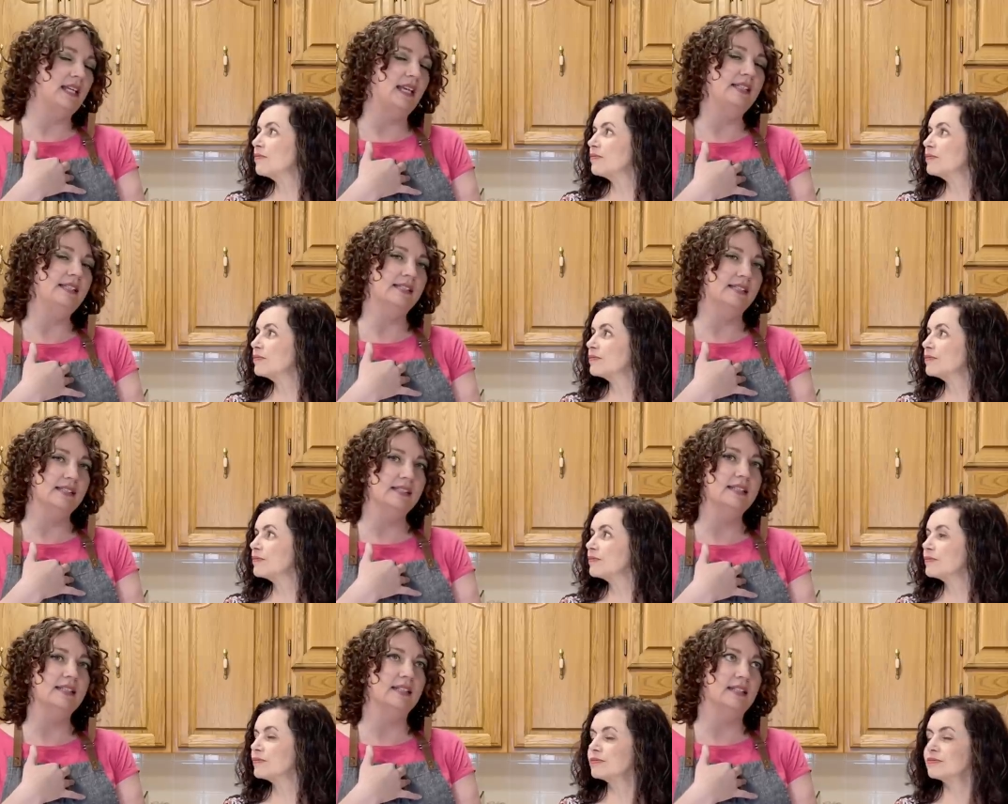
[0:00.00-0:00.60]

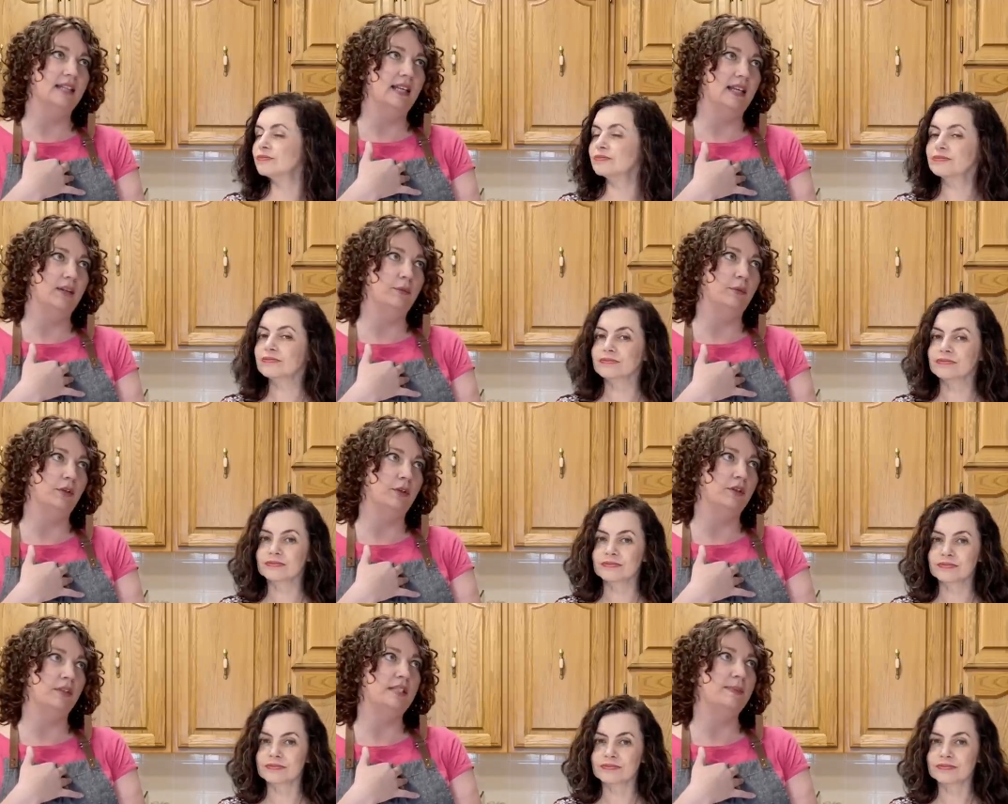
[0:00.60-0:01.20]
Speaker 1: nicest it,
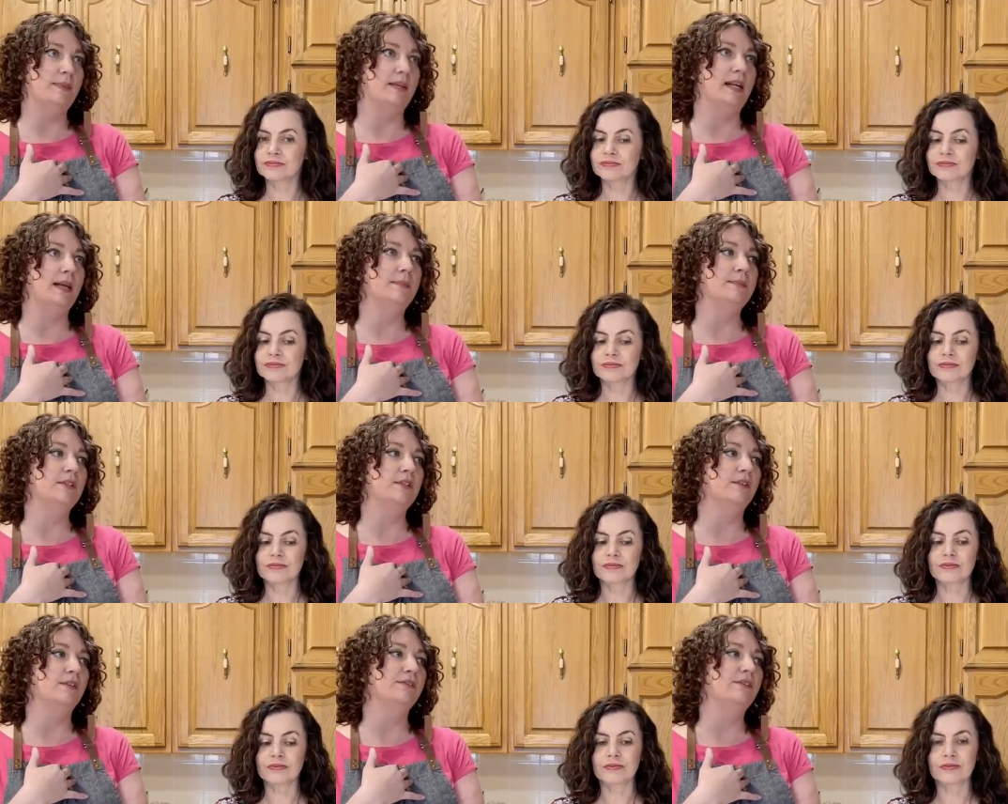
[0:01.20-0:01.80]
it, will crisp it
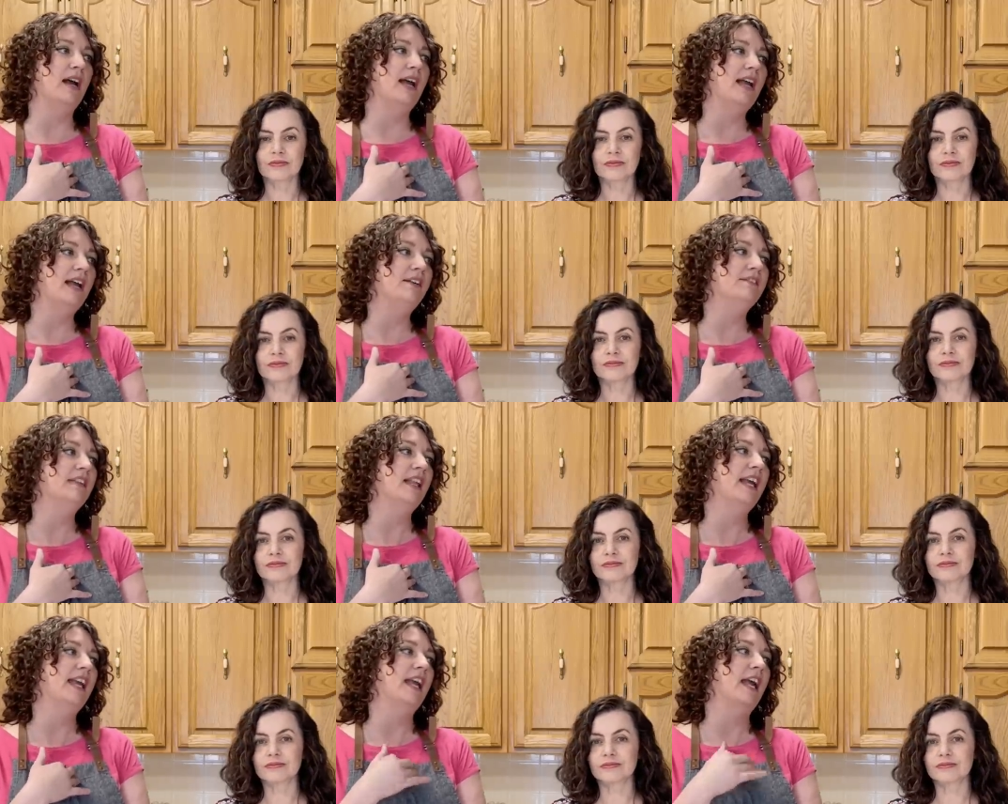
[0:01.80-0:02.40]
up so if i
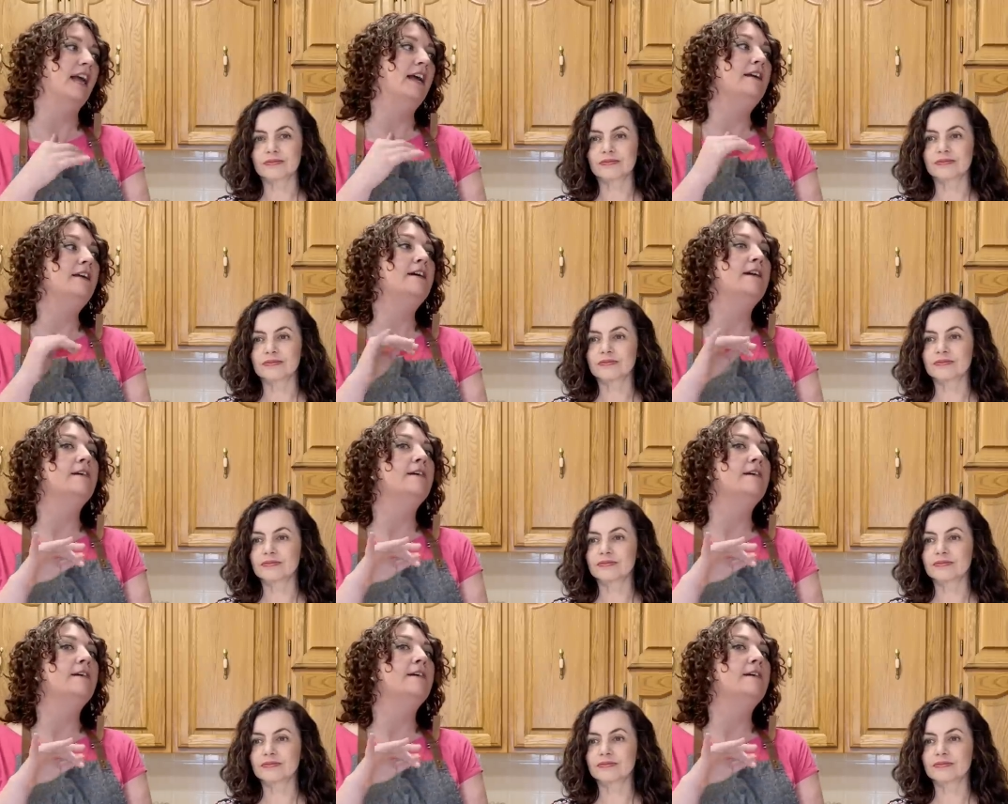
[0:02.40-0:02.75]
have like